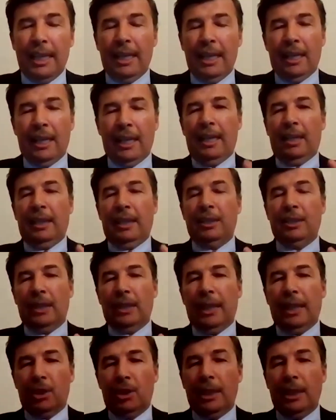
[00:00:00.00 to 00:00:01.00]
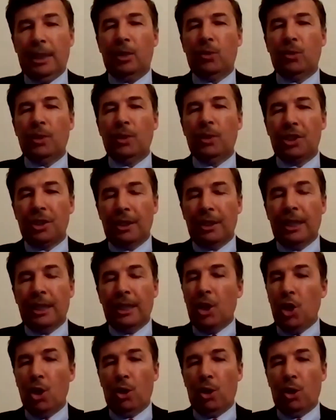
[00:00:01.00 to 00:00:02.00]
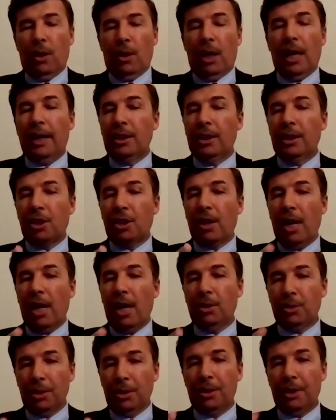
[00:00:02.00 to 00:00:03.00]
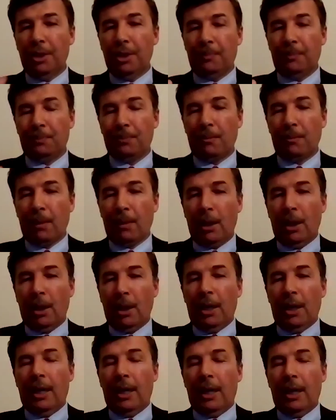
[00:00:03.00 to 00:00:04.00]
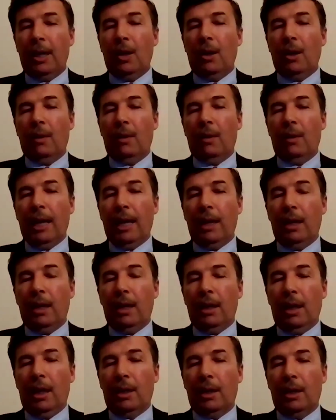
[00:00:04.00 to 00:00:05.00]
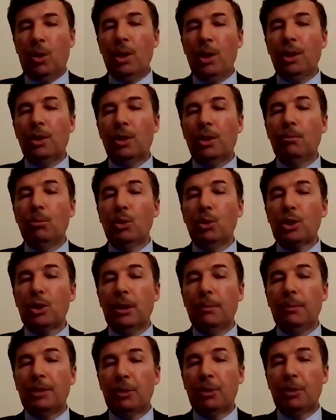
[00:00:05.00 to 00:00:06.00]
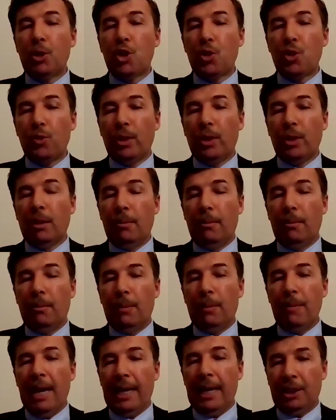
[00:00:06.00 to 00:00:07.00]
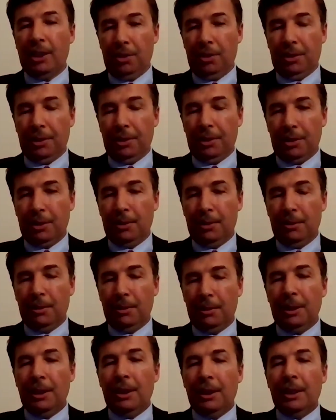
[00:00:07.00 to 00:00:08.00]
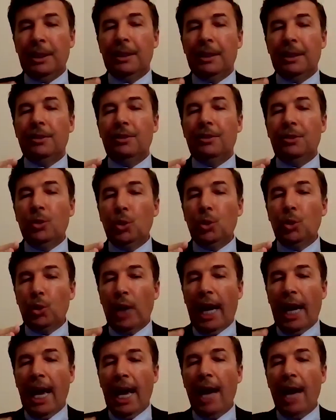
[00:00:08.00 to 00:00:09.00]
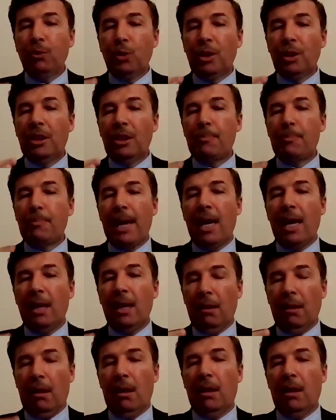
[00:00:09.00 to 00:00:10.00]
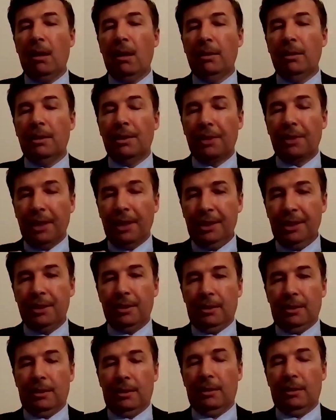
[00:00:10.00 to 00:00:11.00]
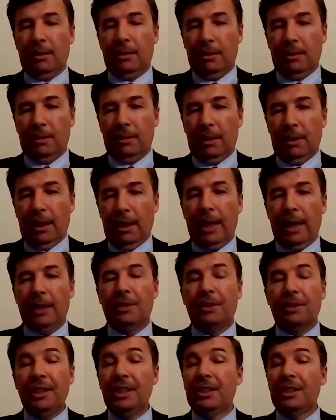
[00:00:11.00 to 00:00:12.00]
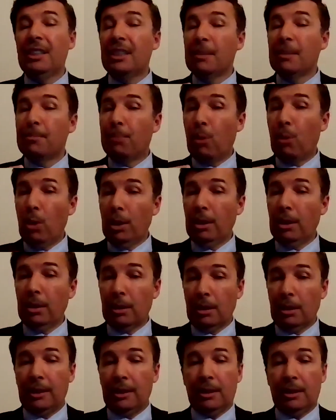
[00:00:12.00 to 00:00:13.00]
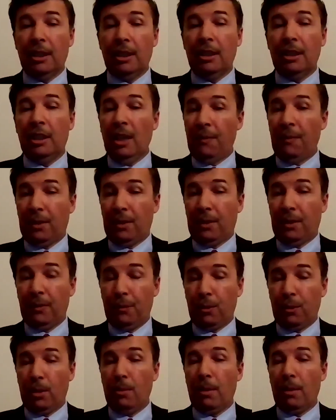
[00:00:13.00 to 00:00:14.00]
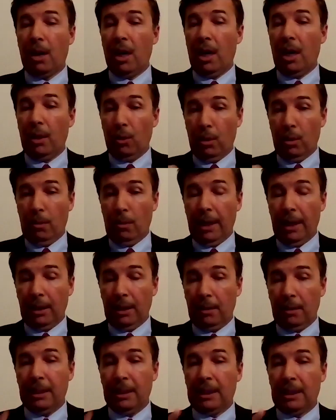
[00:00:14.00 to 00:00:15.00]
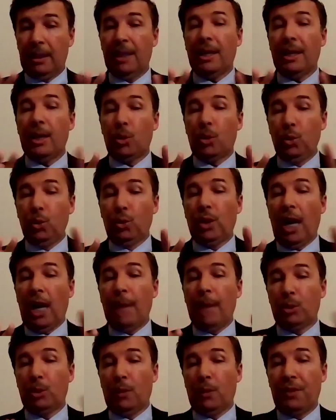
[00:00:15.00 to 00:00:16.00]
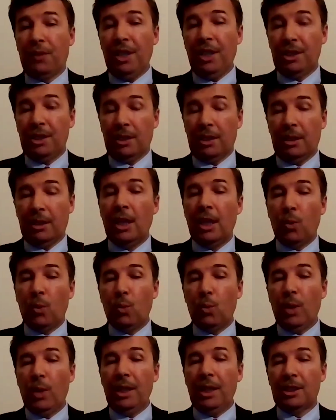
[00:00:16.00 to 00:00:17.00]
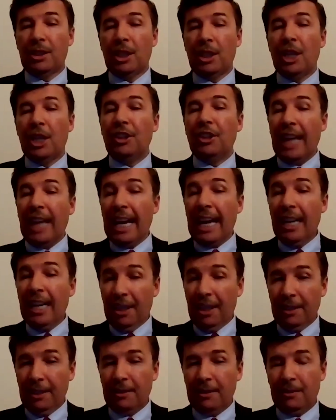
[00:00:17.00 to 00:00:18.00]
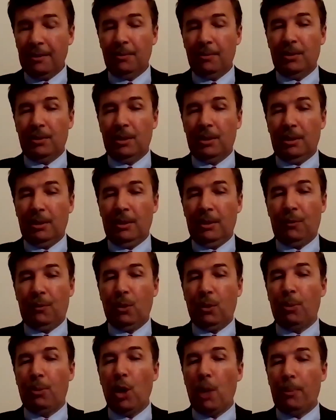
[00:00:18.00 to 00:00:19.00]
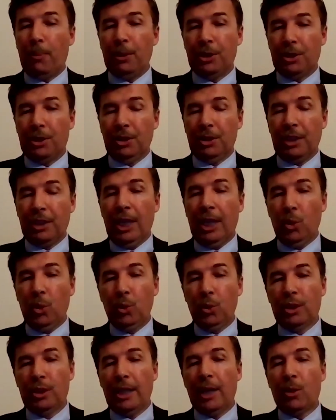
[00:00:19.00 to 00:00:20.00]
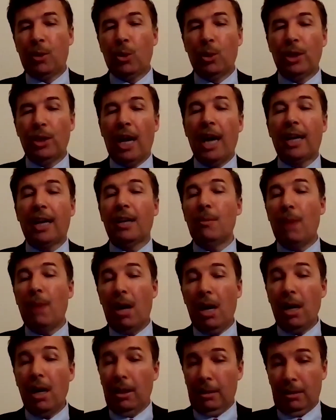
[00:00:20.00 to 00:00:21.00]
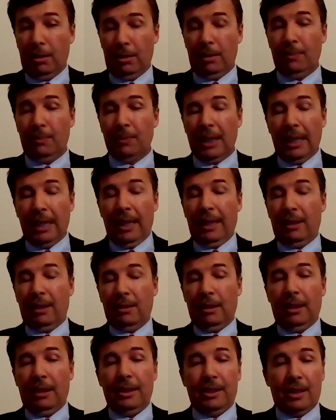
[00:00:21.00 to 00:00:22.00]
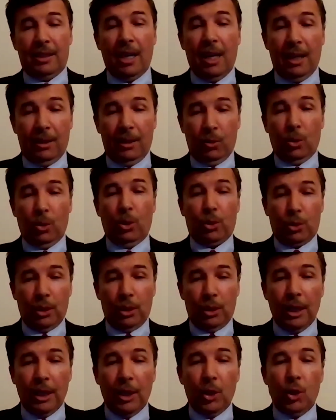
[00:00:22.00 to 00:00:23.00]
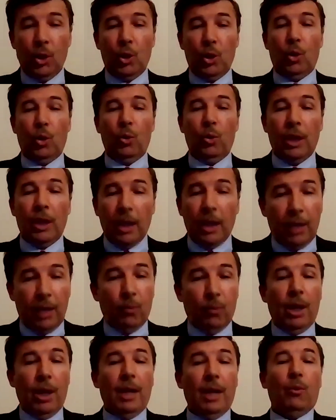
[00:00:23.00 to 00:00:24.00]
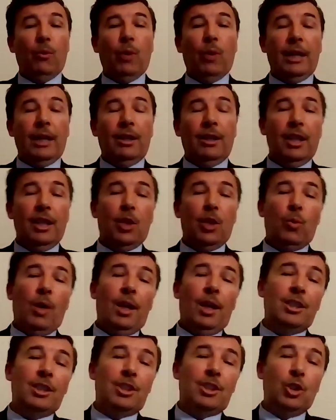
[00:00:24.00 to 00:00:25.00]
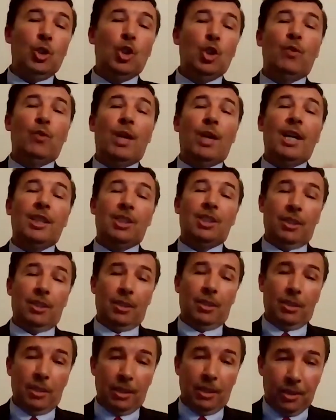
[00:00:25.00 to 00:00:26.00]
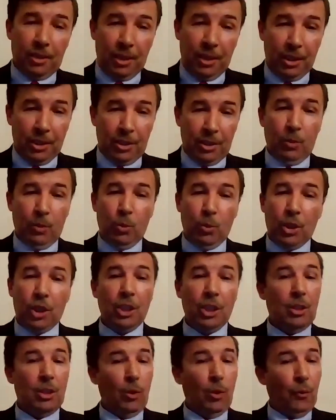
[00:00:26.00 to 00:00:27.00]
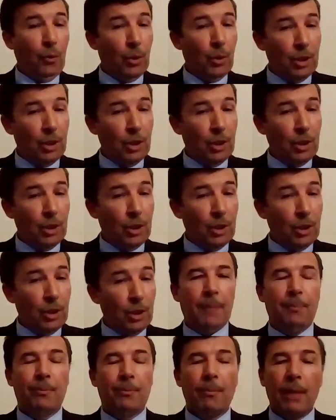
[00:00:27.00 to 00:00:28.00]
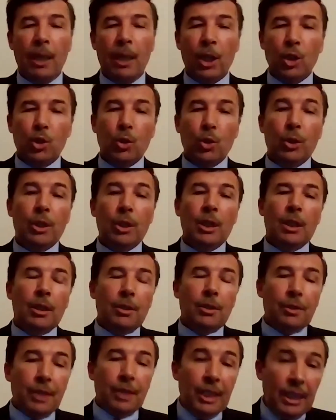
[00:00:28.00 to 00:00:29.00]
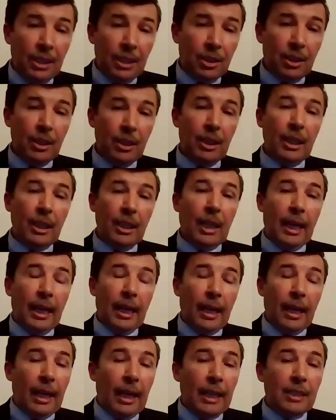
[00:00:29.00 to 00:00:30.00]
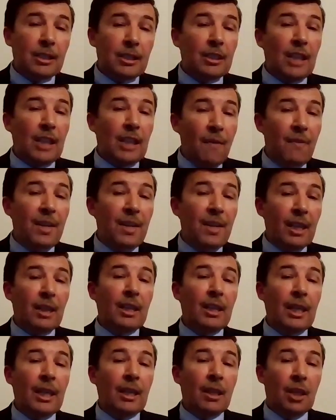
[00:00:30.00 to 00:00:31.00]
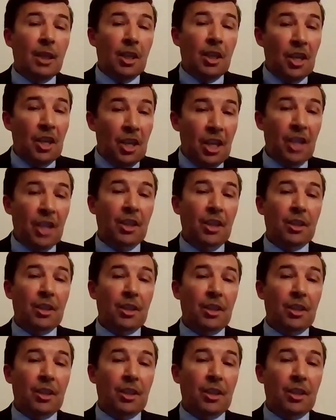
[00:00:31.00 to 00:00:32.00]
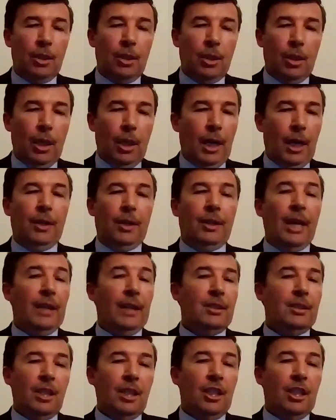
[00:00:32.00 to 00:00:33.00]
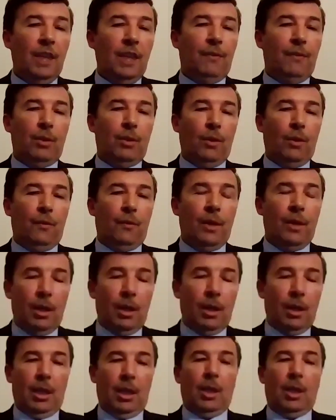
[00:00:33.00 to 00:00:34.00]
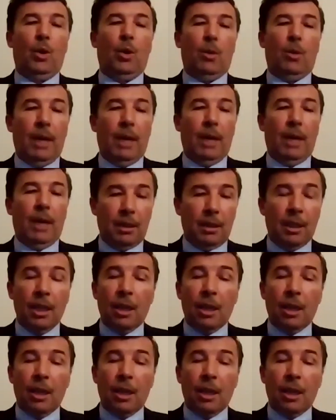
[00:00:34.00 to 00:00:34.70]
Excellent question. No, on the contrary, according to Muslim spiritual masters, you have to depend on reason. And reason is important. It's a gift from God Almighty. But there are two types of reason. One is daily, for purposes, daily use. They call it aklimaat, like lizat, or, you know. And one, the other one is universal reason, which is, of course, divine. So reason is definitely needed, and that's the gift of Allah Almighty.